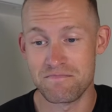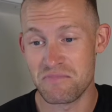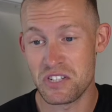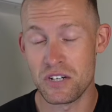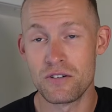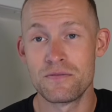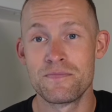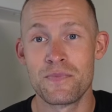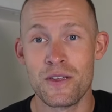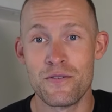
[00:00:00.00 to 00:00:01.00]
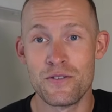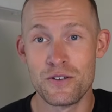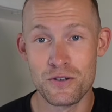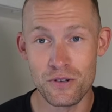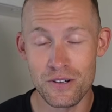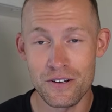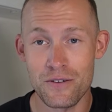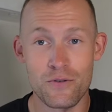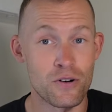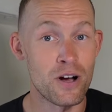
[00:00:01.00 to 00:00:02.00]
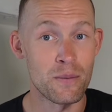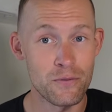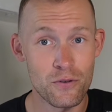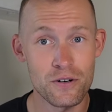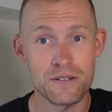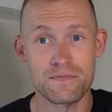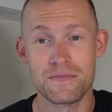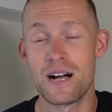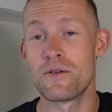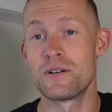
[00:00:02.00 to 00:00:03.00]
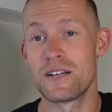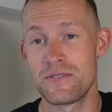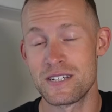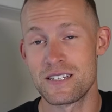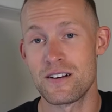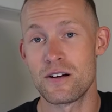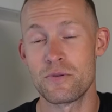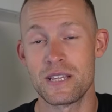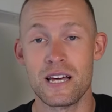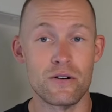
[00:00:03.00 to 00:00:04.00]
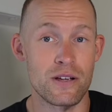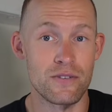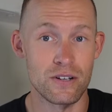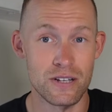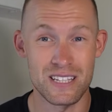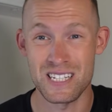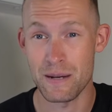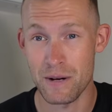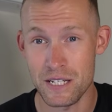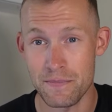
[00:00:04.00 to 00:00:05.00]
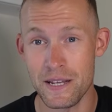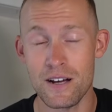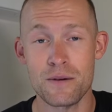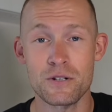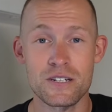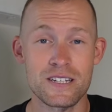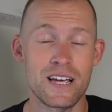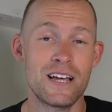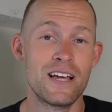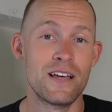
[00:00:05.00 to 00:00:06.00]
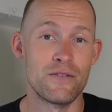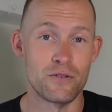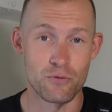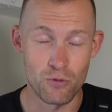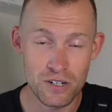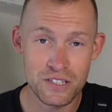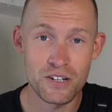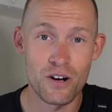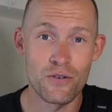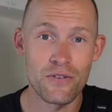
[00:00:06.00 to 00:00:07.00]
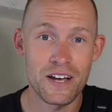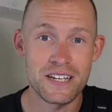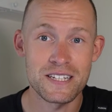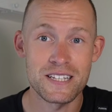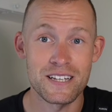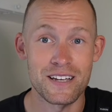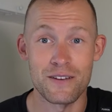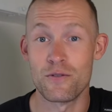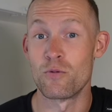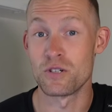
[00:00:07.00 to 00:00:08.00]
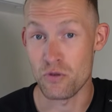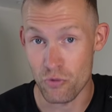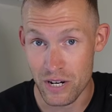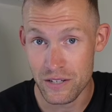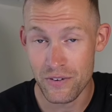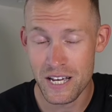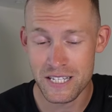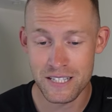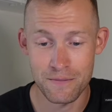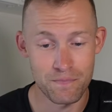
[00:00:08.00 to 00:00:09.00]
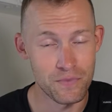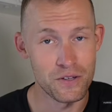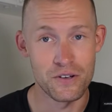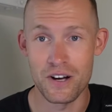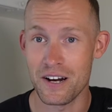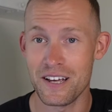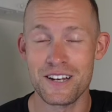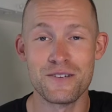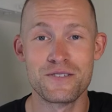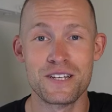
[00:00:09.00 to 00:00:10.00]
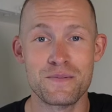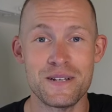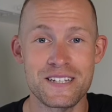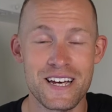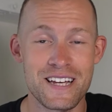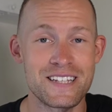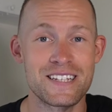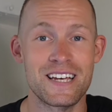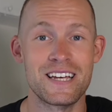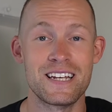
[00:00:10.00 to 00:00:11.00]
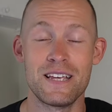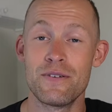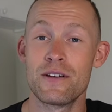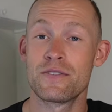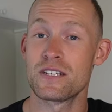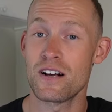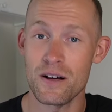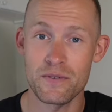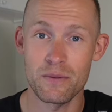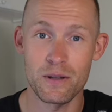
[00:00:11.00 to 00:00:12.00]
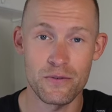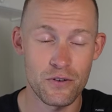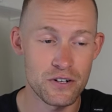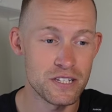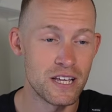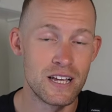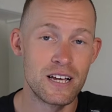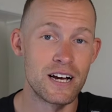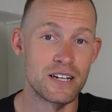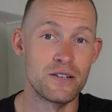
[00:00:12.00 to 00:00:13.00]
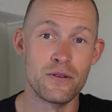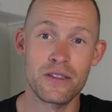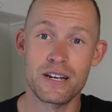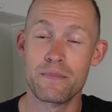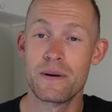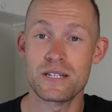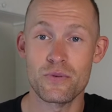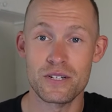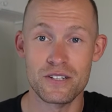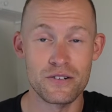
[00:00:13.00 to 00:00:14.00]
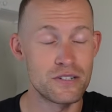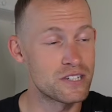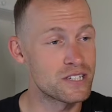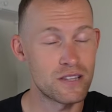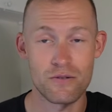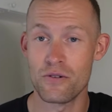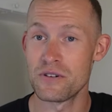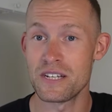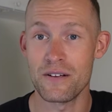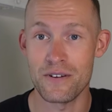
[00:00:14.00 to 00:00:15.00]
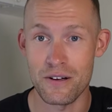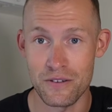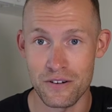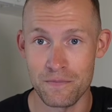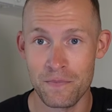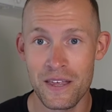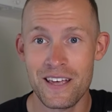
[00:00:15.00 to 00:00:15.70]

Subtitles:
So if you do look for comfort, I would definitely start out with that, or even look at the semi-speed options. If you want to go fast, if you want to race fast, you gotta get used to the speed skates. And even if it's uncomfortable at first, I do think the best way to do is just throw yourself out there.